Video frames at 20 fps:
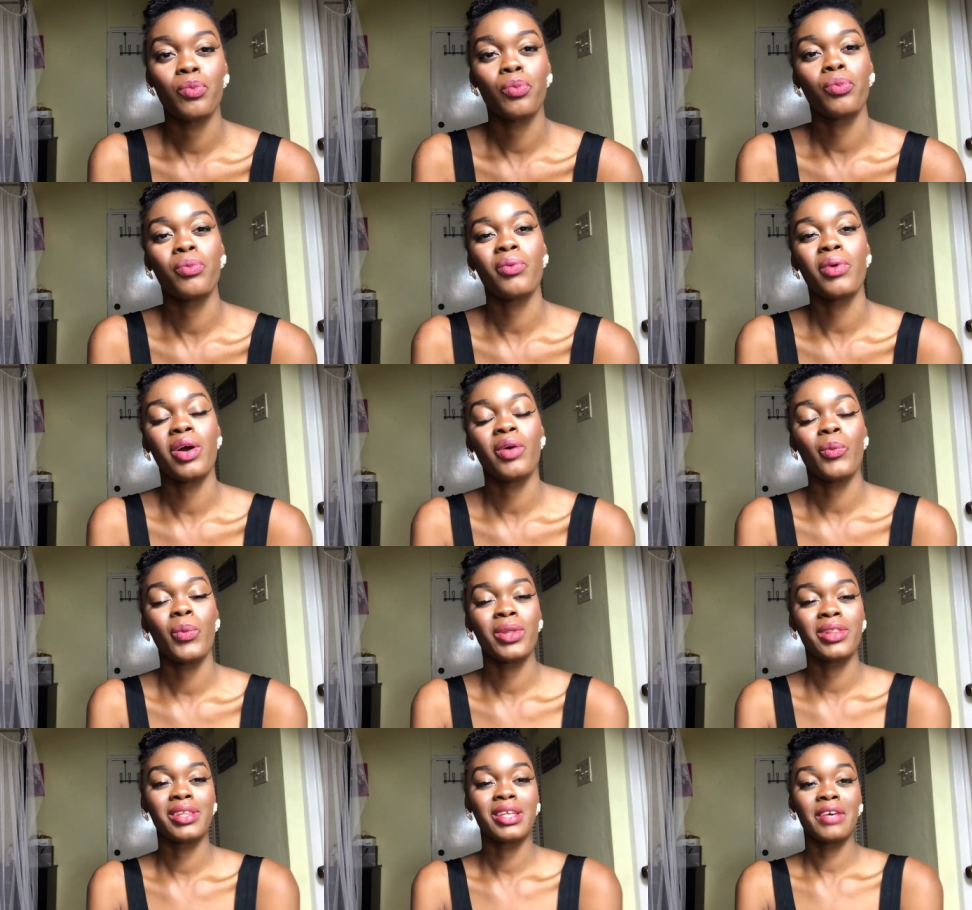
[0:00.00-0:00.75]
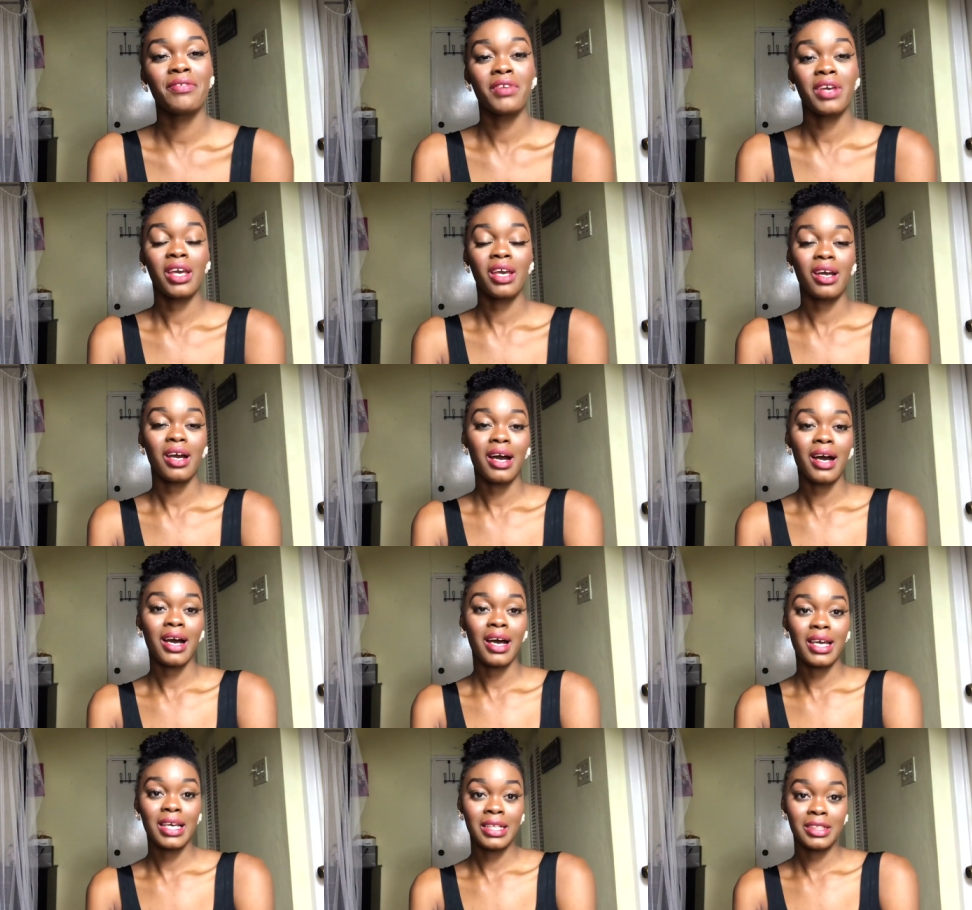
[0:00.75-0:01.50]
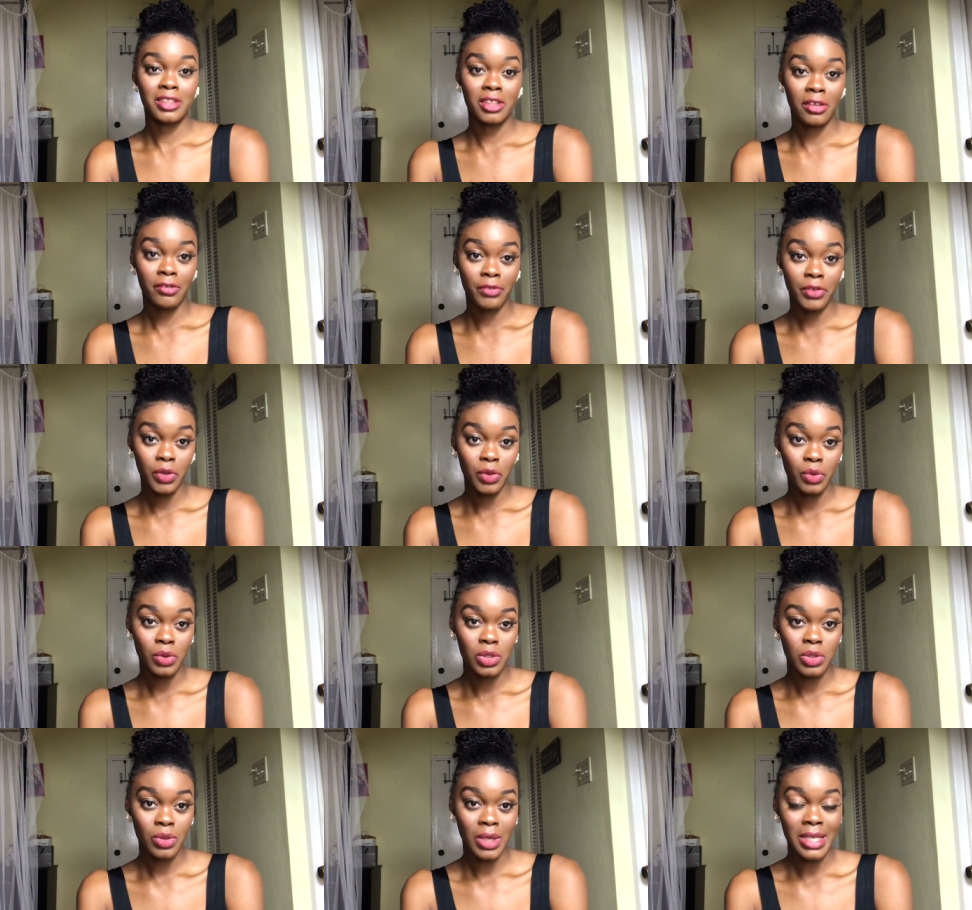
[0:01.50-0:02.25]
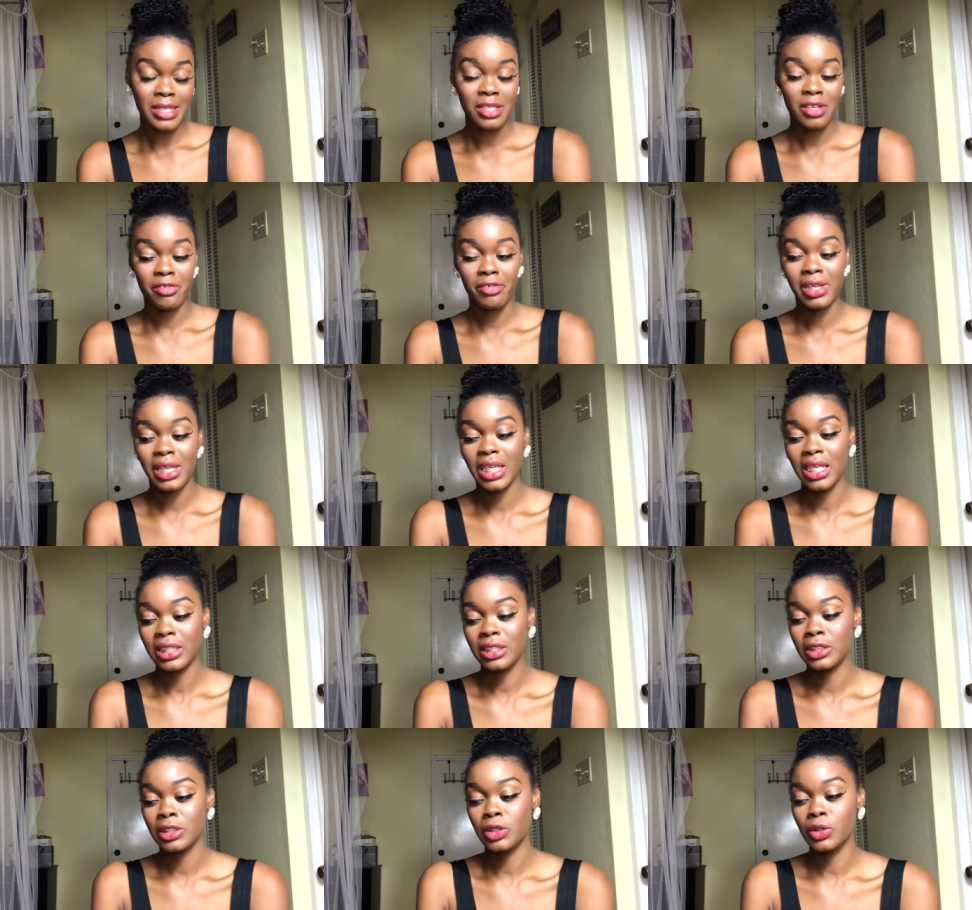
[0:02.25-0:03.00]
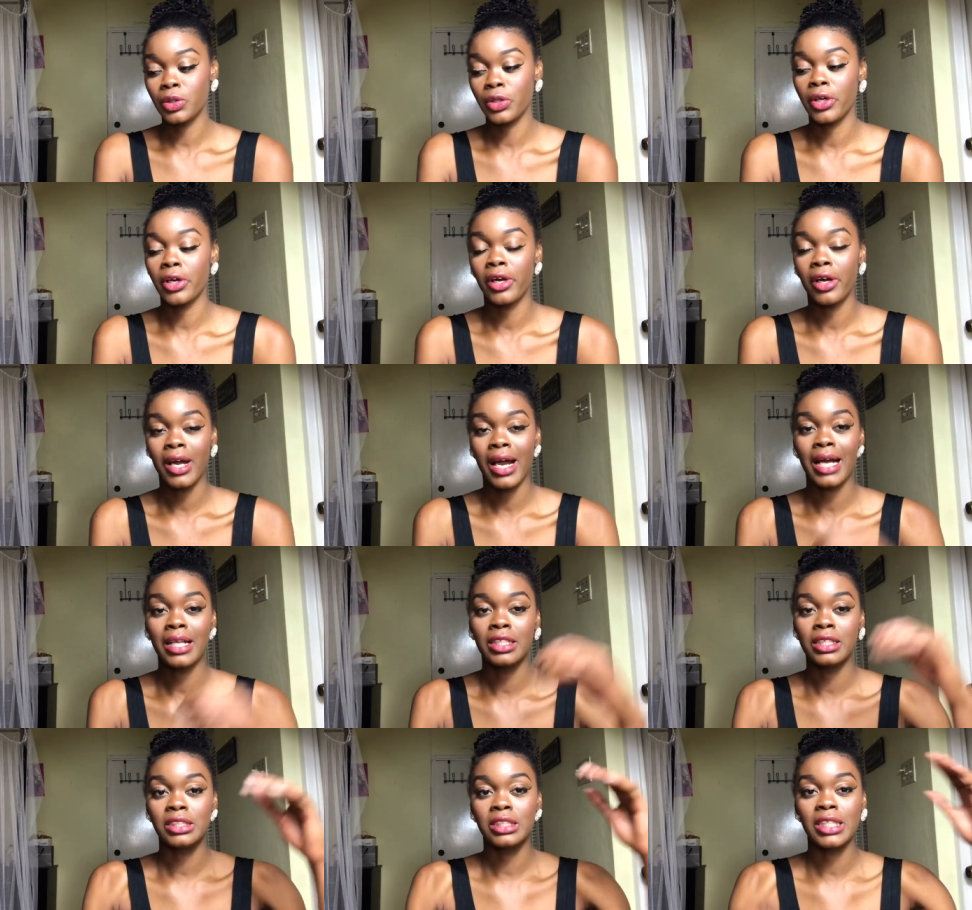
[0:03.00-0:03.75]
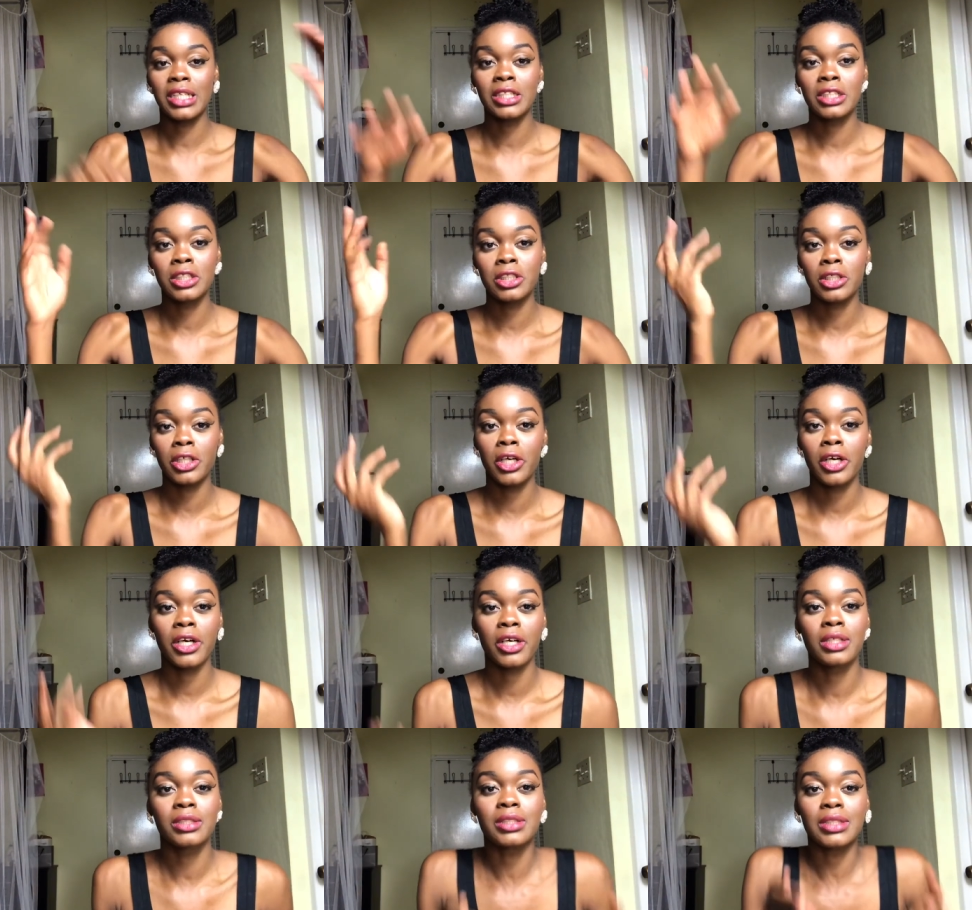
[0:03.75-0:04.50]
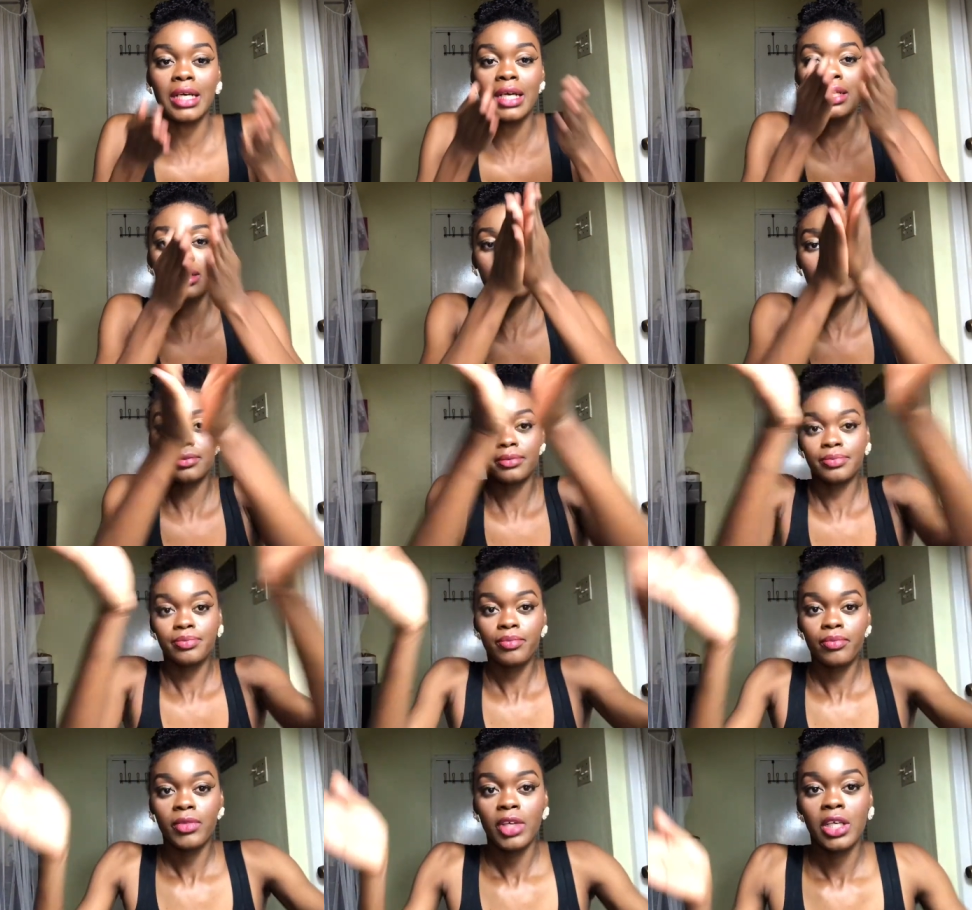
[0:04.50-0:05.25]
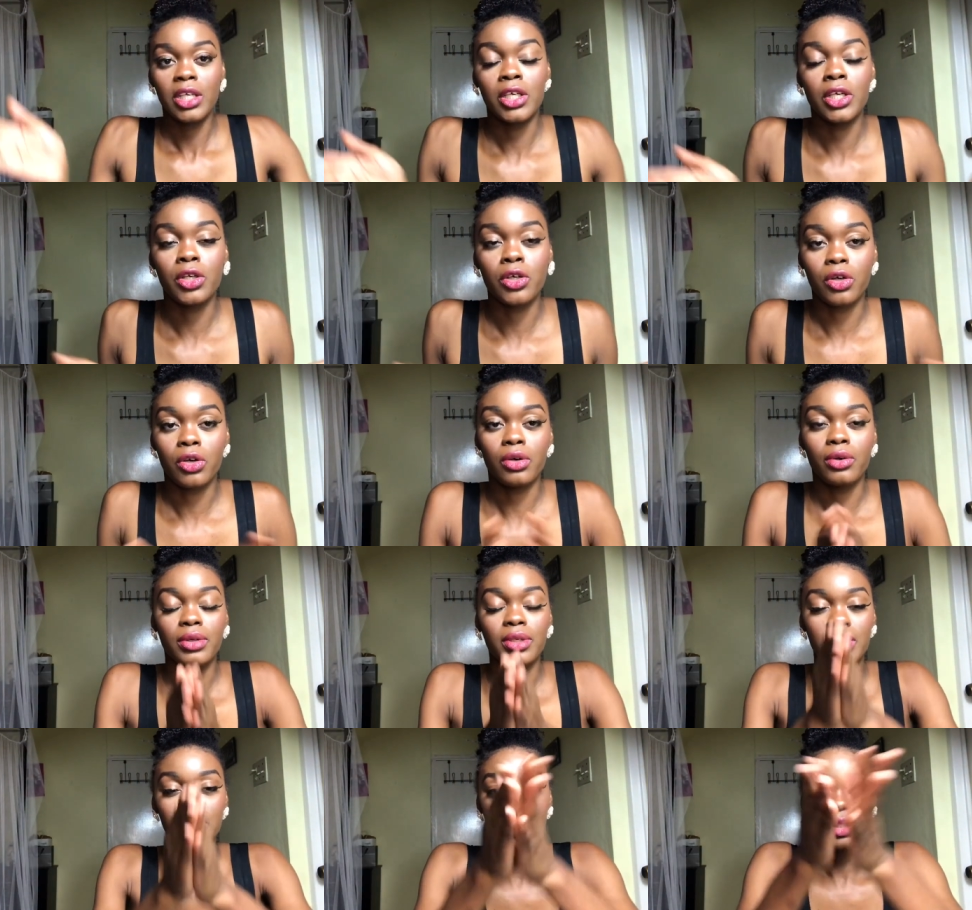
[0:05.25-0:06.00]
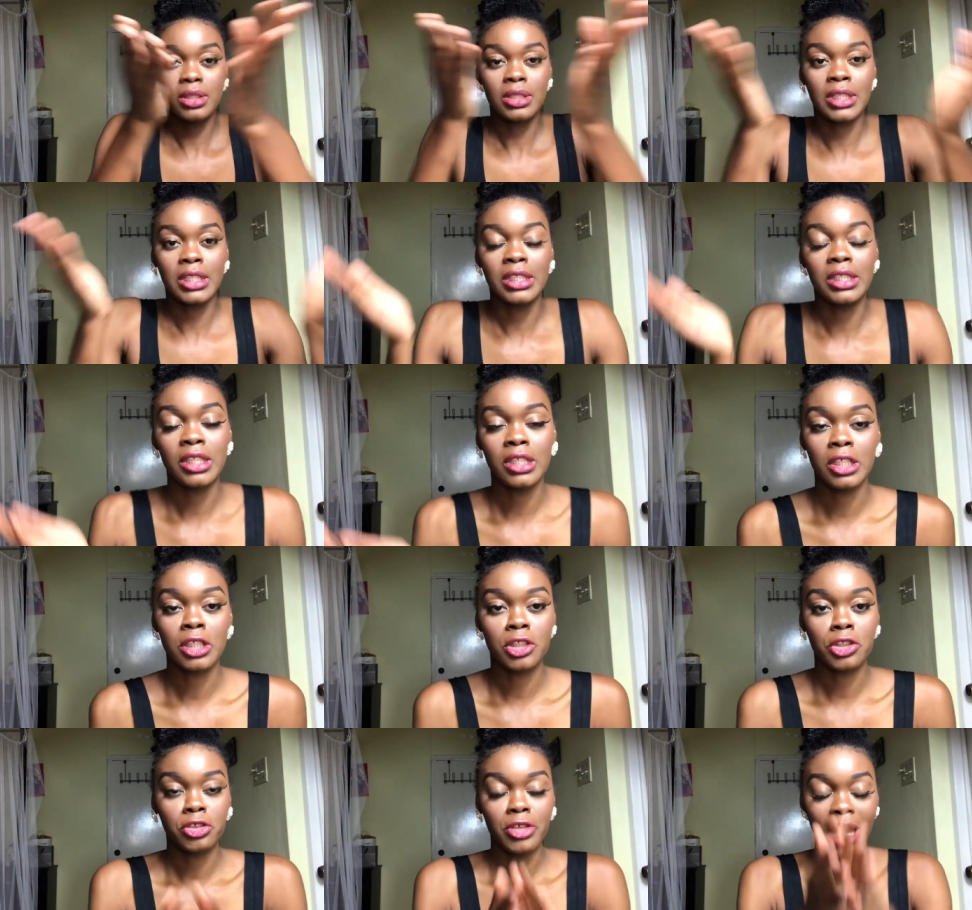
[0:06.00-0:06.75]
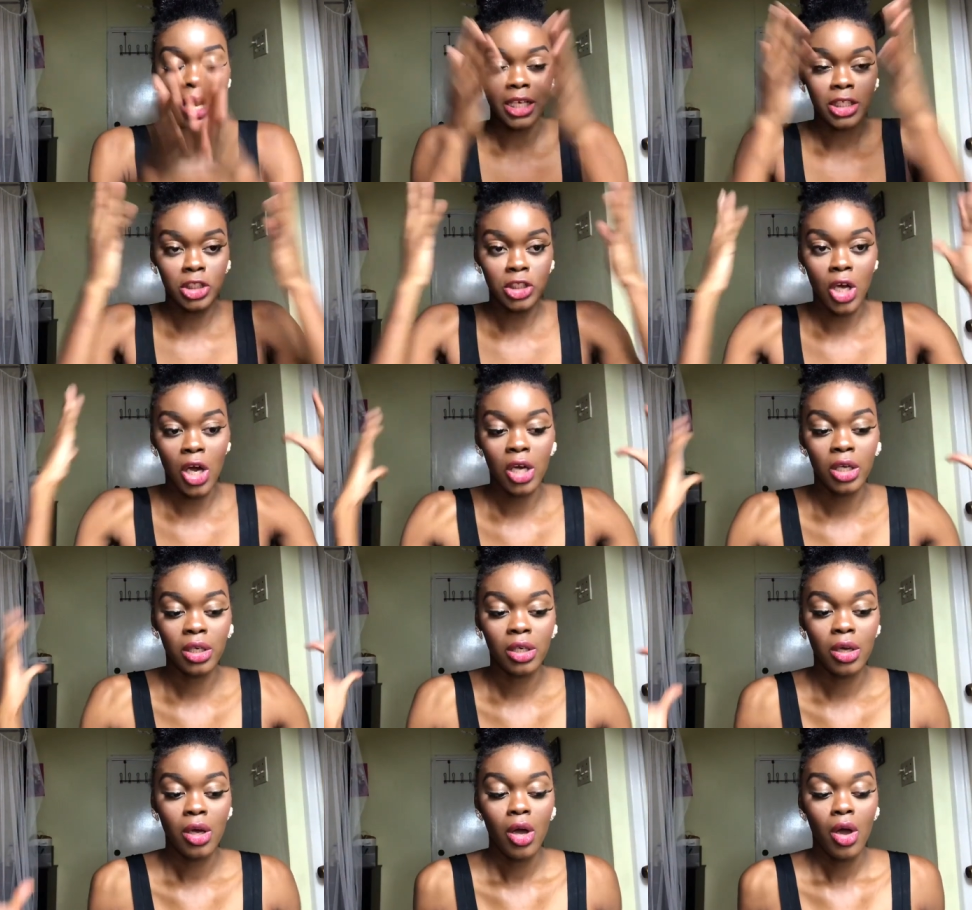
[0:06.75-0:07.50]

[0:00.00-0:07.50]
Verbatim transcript: well, with giving uh, interviews as it relates to her hand gestures and, you know, the, the distraction,